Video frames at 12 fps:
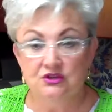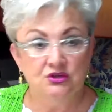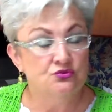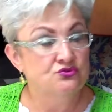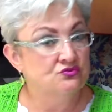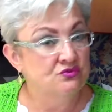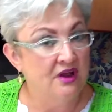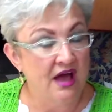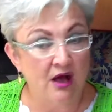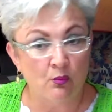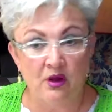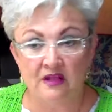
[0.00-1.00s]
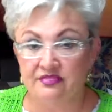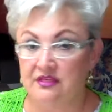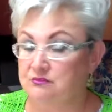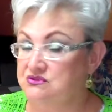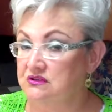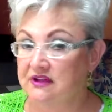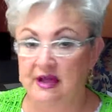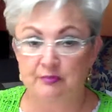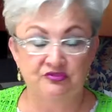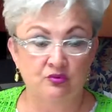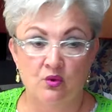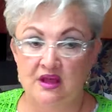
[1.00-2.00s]
You do not want them to
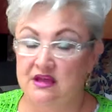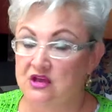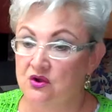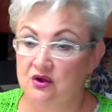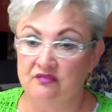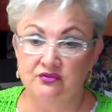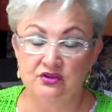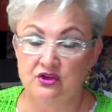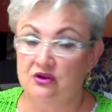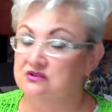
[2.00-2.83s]
lapse away year after year.